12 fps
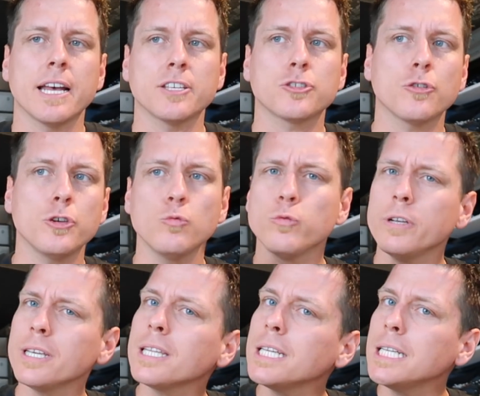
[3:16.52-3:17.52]
And so you
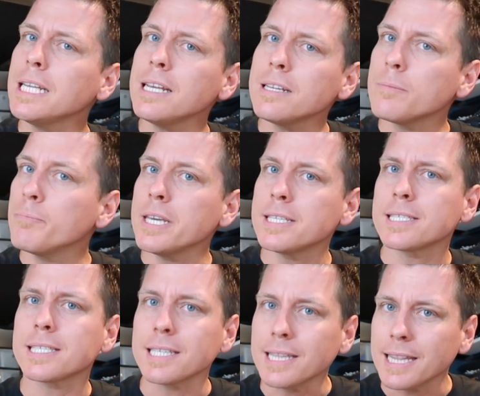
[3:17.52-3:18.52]
really need to be
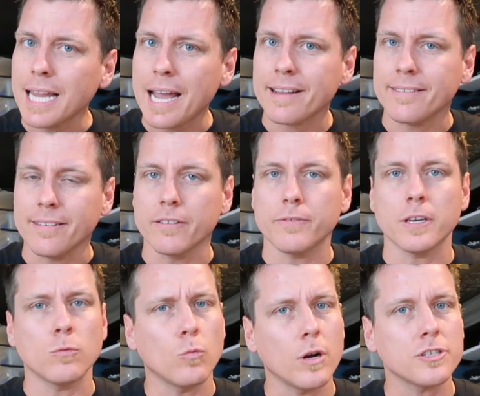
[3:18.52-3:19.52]
selective
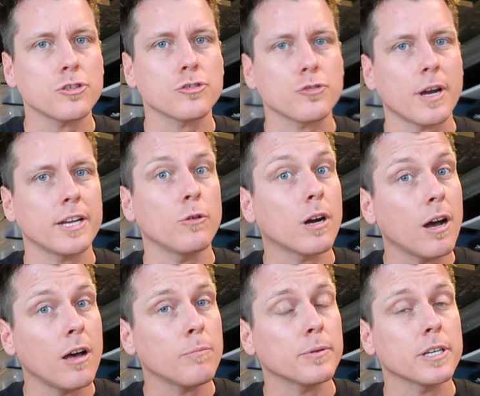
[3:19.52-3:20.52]
in what you're trying to
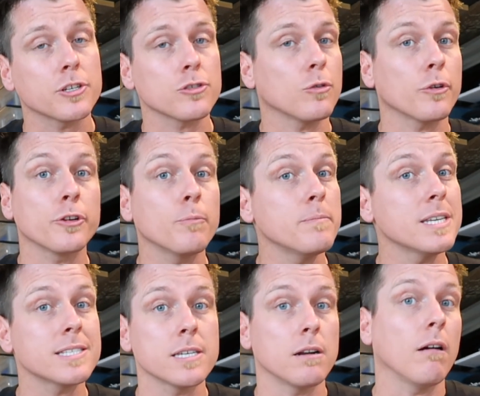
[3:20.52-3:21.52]
accomplish or you'll
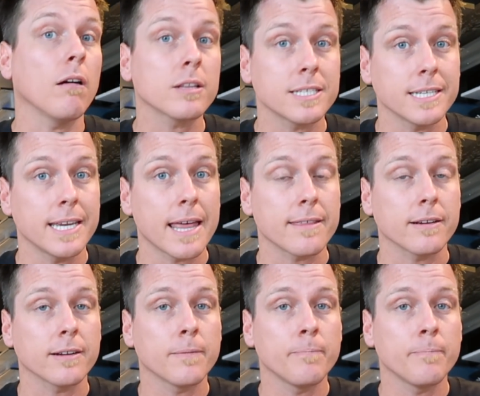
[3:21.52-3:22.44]
miss it altogether.